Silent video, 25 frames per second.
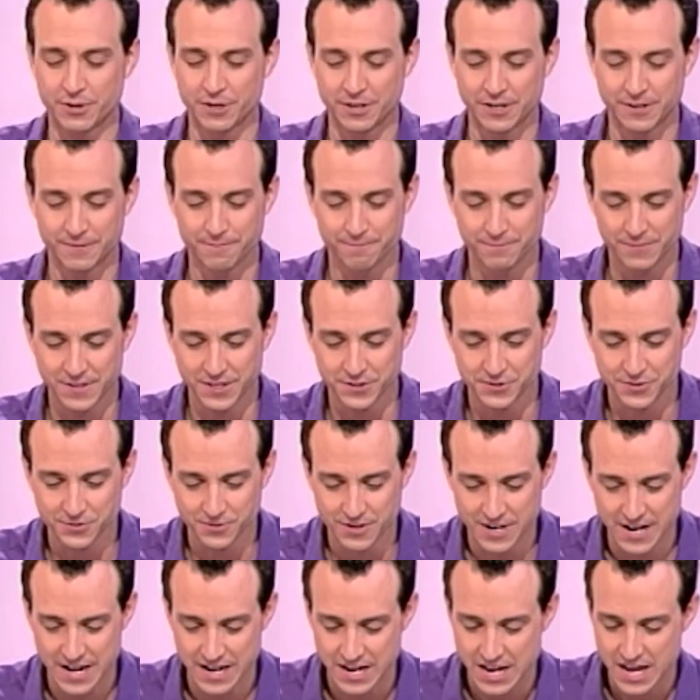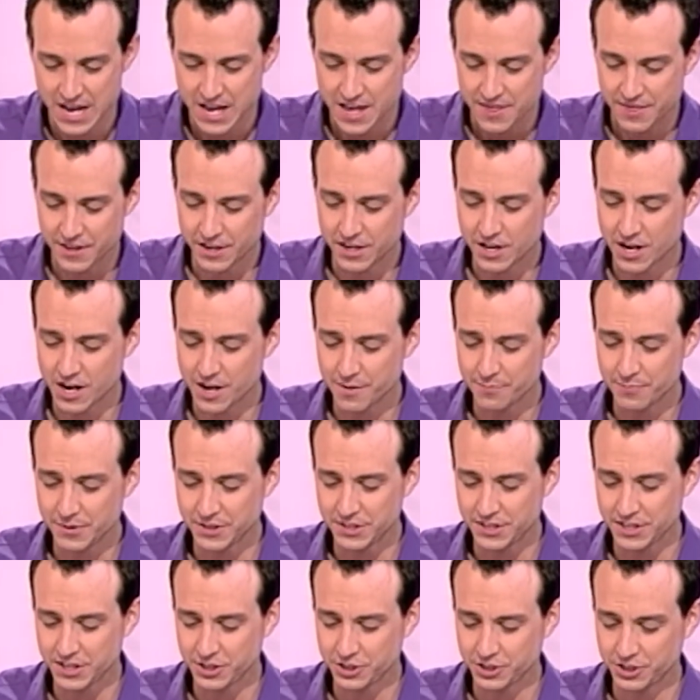her. That's right. The
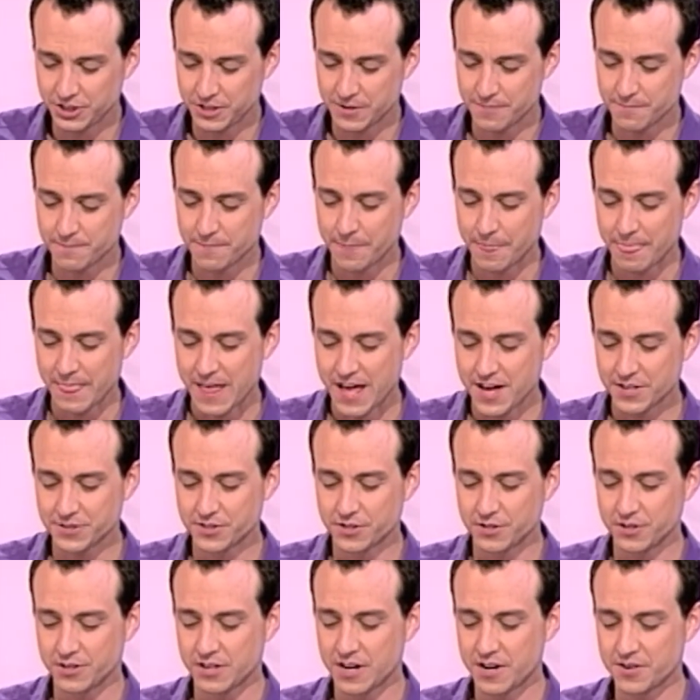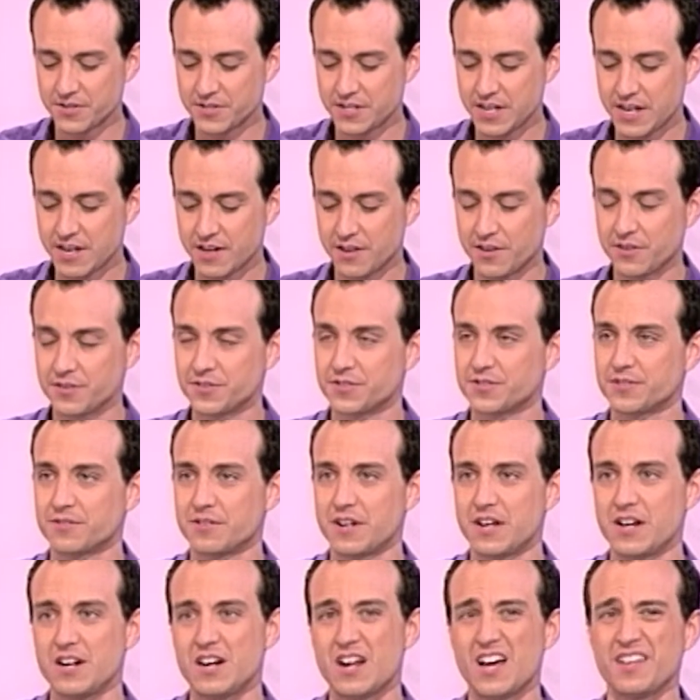competition has hurt our sales,
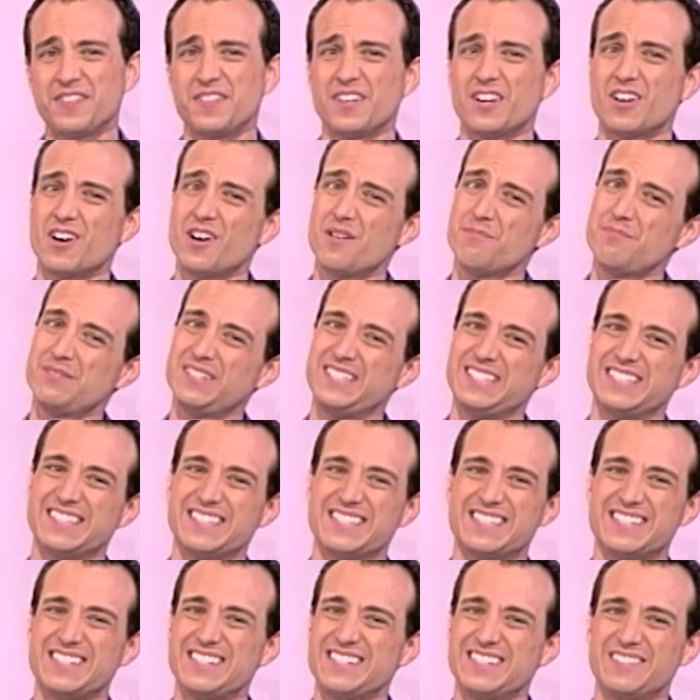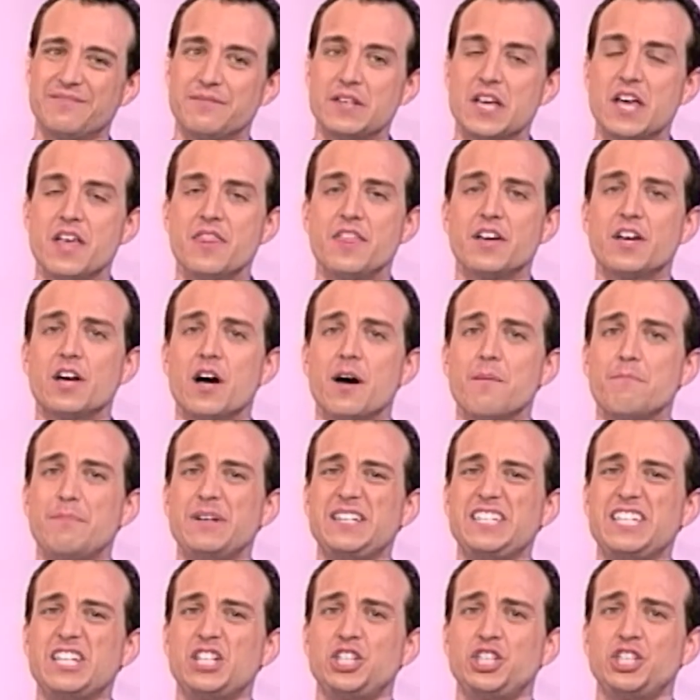right? Not the competence, no. The
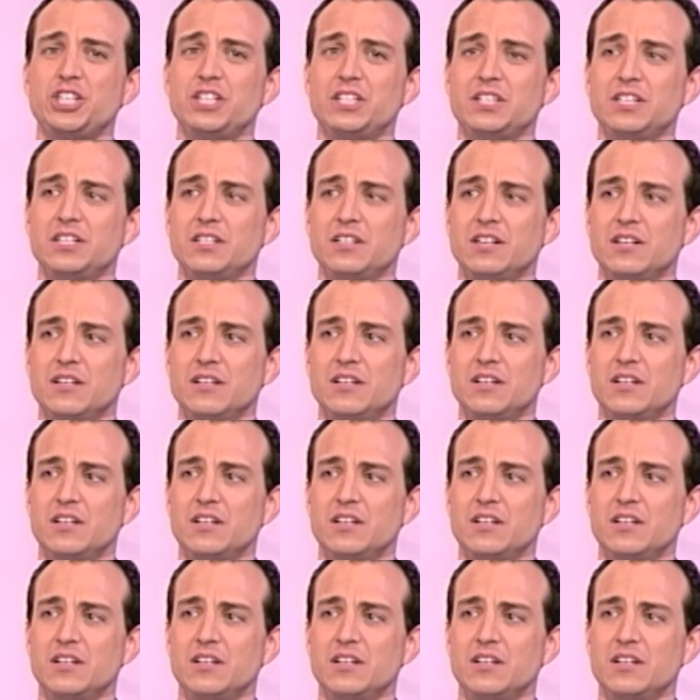competition.